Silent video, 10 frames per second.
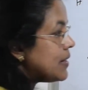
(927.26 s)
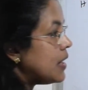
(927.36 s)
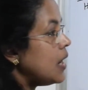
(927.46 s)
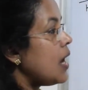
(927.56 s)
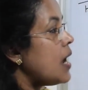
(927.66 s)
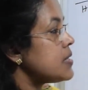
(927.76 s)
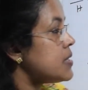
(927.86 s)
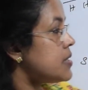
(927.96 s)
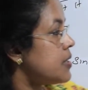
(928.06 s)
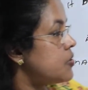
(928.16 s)
the
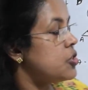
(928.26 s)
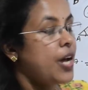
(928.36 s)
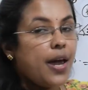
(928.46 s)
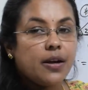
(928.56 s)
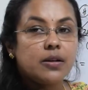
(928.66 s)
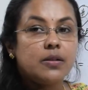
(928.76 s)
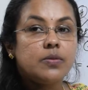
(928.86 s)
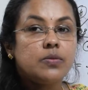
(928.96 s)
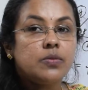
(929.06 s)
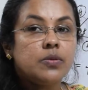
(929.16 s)
last triangle.
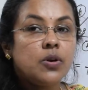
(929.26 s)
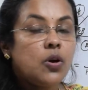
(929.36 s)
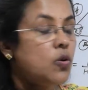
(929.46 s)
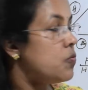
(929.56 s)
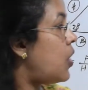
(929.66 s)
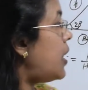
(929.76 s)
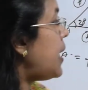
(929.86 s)
What